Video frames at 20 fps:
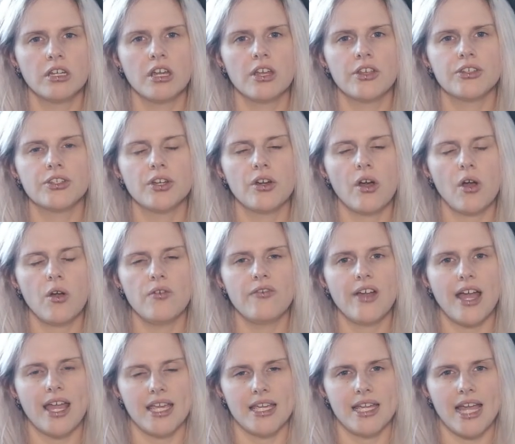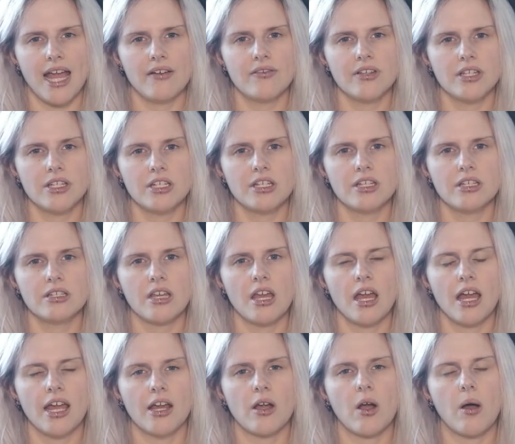so over 8 characters
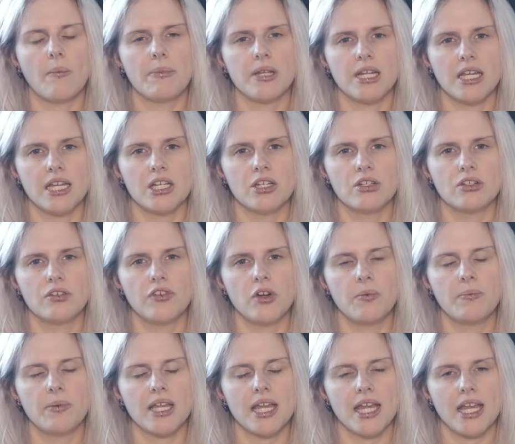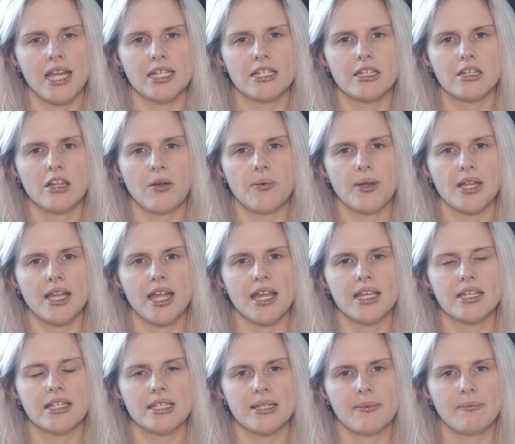and a combination of uppercase,
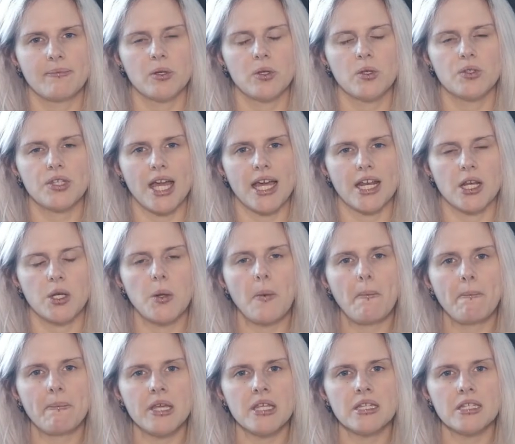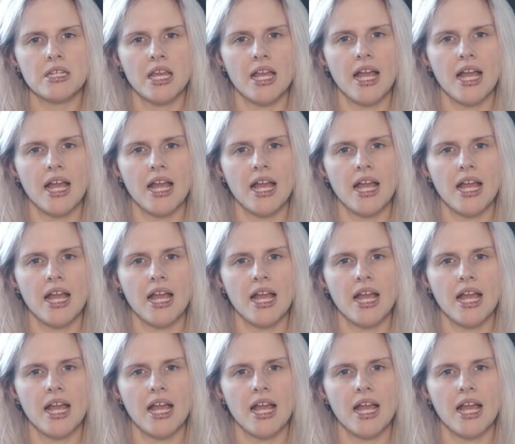lowercase, symbols and numbers,